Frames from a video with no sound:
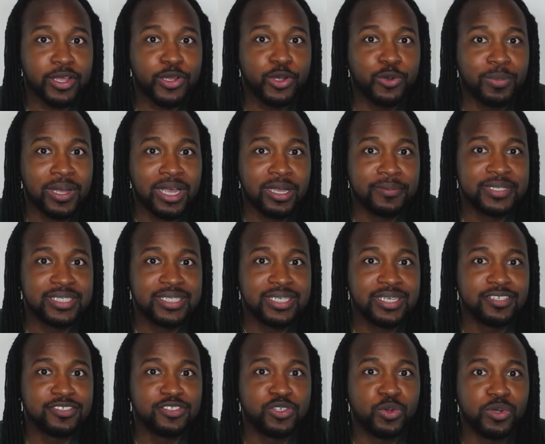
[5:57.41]
Obama
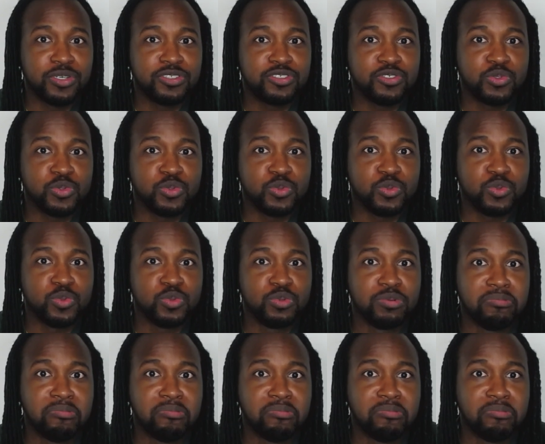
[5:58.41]
is going to